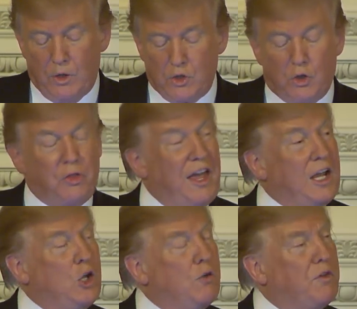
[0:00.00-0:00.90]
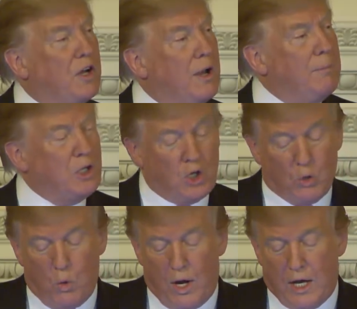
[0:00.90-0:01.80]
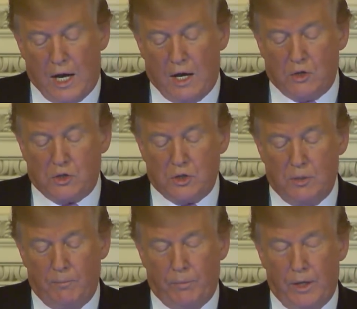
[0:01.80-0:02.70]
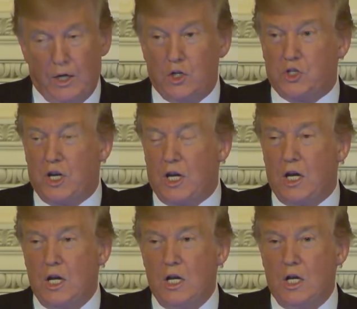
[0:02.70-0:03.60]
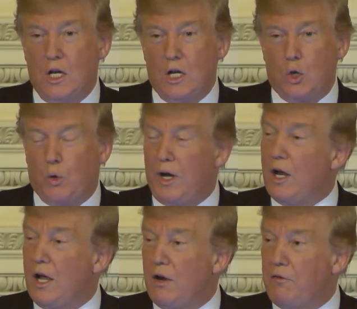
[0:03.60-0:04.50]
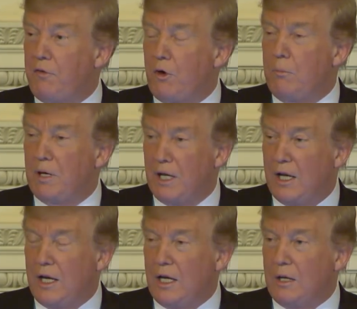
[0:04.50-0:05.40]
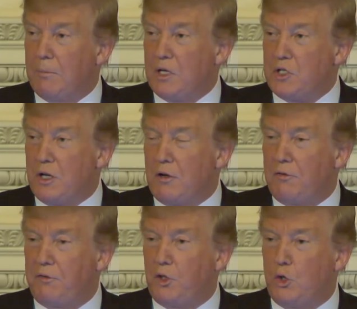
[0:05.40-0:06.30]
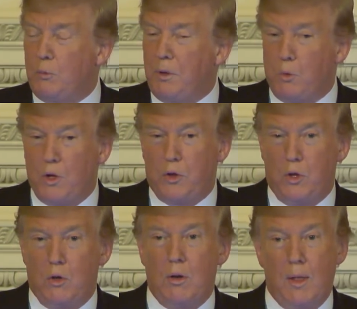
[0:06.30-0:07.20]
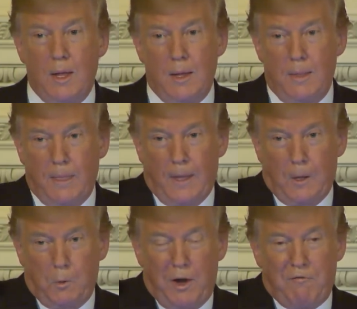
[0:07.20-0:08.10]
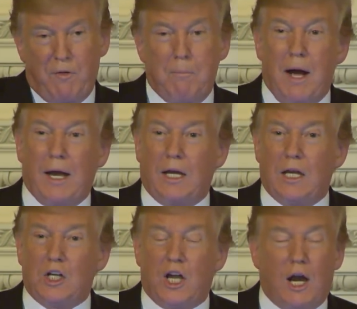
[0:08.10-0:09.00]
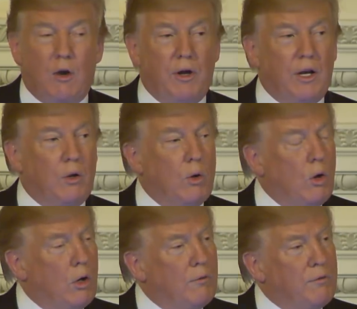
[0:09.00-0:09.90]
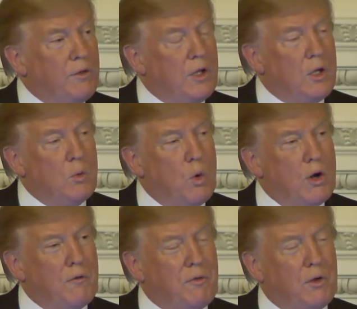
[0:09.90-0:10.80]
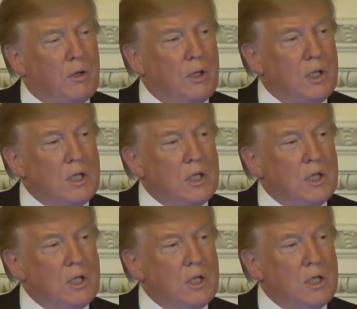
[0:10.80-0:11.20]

So thank you for coming to the White House. It is a great honor for Melania and myself to be with you. Great for Mike and Karen and all of the wonderful